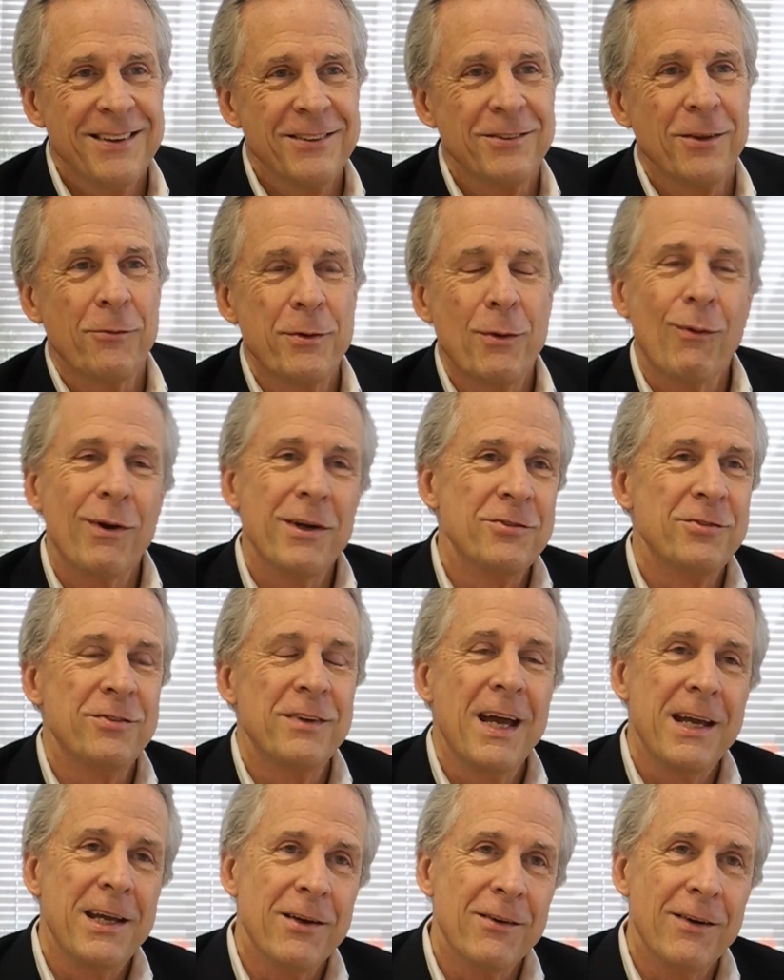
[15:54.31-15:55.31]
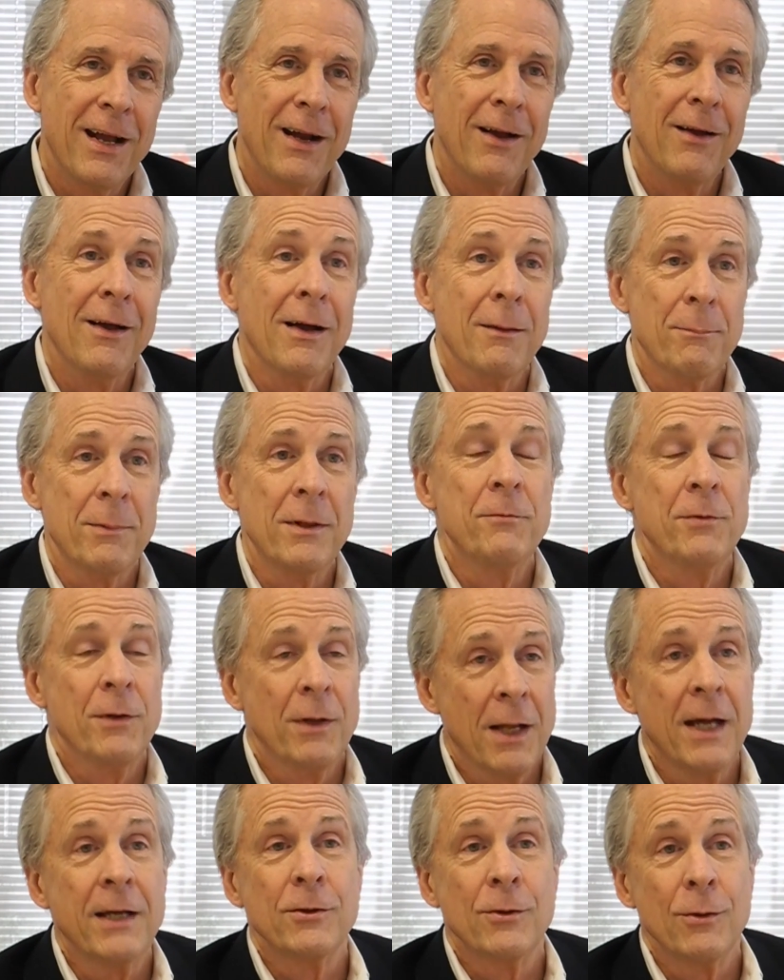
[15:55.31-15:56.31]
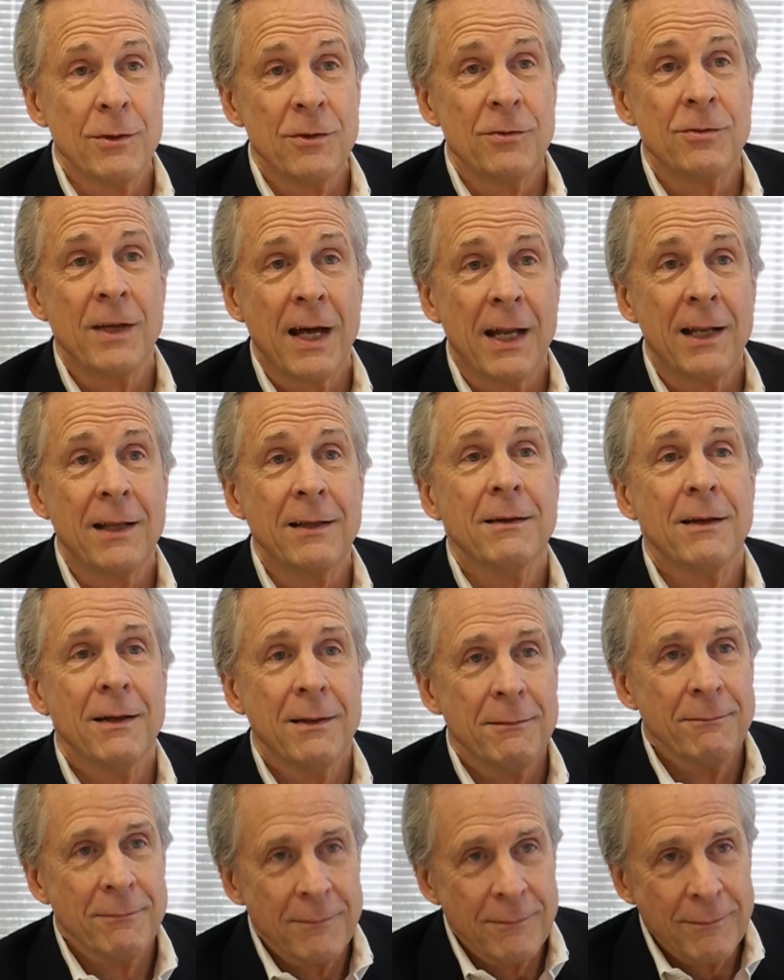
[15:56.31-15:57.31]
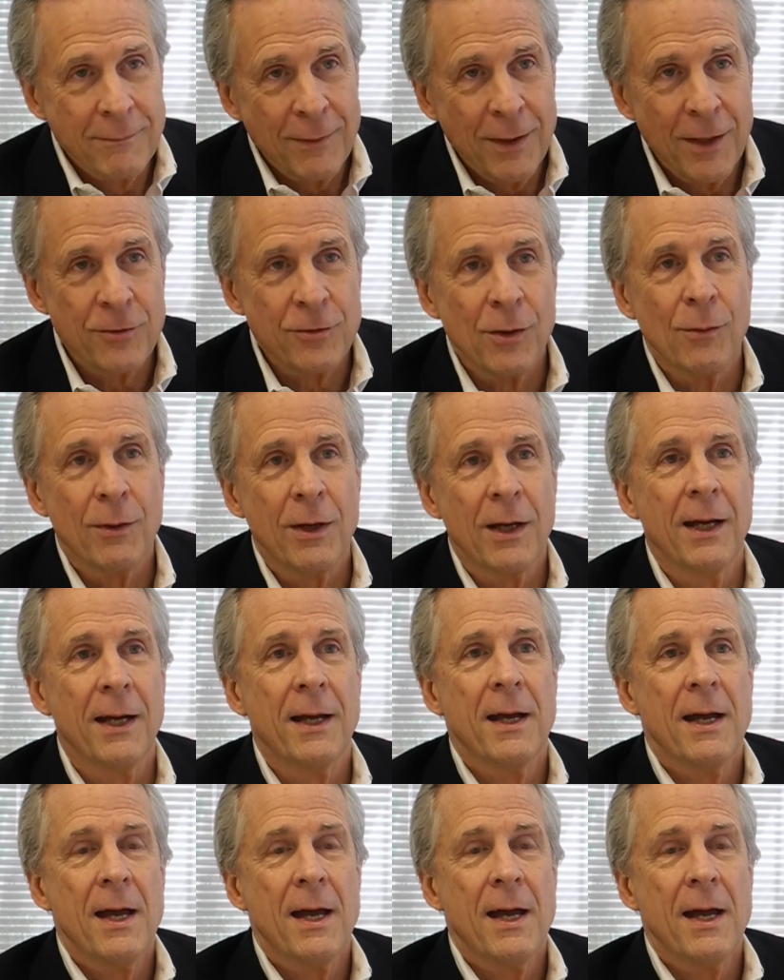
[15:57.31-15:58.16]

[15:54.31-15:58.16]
So if you want a steak, you're out of luck, but if you like tuna salad, it's okay.